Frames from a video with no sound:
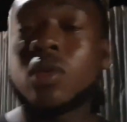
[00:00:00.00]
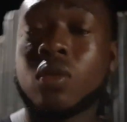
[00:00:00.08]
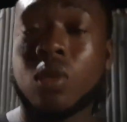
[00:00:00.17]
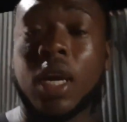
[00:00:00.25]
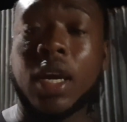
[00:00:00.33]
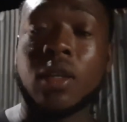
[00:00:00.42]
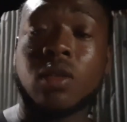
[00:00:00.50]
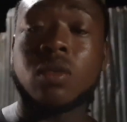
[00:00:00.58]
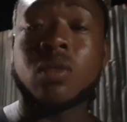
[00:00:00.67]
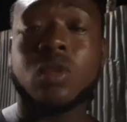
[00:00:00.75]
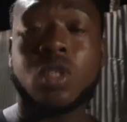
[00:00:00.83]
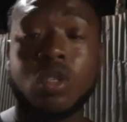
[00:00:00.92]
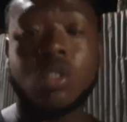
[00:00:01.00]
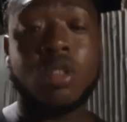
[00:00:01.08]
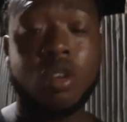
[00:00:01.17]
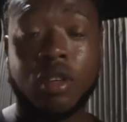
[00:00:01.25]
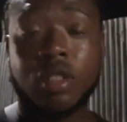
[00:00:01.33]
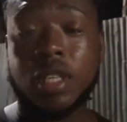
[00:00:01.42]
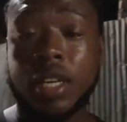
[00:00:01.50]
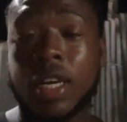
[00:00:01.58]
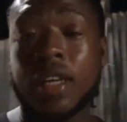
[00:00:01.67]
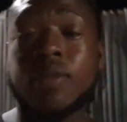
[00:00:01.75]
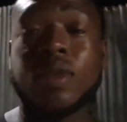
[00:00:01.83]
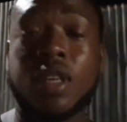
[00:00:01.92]
tonight, which is Thursday
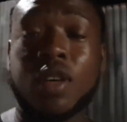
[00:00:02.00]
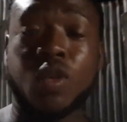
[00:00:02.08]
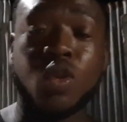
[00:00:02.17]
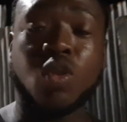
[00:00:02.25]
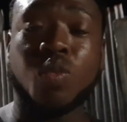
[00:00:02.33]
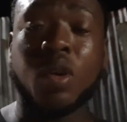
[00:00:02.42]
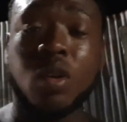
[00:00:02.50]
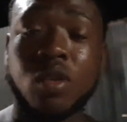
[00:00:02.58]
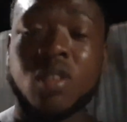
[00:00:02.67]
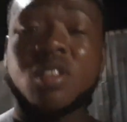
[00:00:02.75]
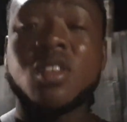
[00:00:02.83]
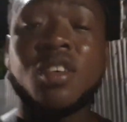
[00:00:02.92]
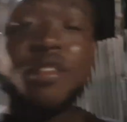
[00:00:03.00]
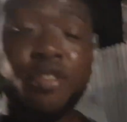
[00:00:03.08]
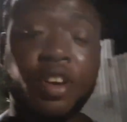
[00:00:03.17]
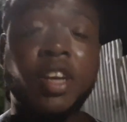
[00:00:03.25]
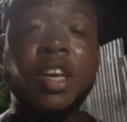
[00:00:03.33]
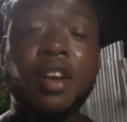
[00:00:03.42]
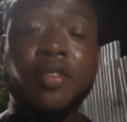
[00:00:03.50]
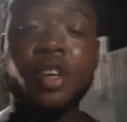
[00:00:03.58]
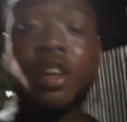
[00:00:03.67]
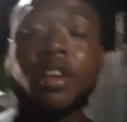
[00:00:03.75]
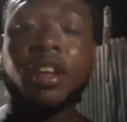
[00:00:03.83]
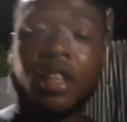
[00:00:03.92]
night, okay, you know, tomorrow, Friday,
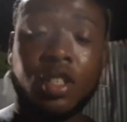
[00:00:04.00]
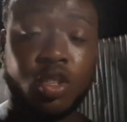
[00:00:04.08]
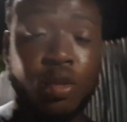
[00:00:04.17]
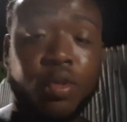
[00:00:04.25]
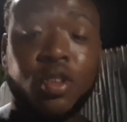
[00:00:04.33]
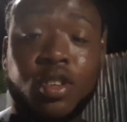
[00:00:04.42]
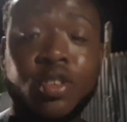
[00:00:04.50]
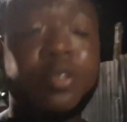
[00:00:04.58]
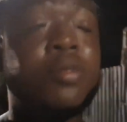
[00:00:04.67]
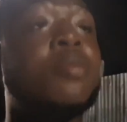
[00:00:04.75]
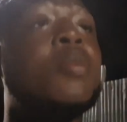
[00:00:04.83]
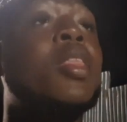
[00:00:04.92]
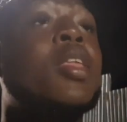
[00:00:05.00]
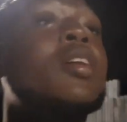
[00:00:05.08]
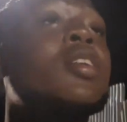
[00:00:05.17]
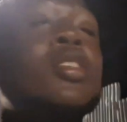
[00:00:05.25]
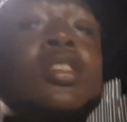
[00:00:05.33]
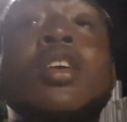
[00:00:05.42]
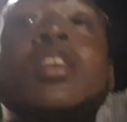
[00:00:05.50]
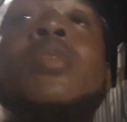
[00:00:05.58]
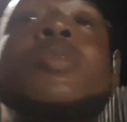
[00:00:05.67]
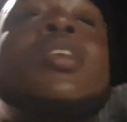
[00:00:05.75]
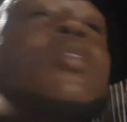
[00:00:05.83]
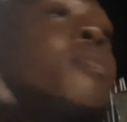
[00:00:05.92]
funeral, think i trouble, not sure. It's gonna
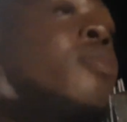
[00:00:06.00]
be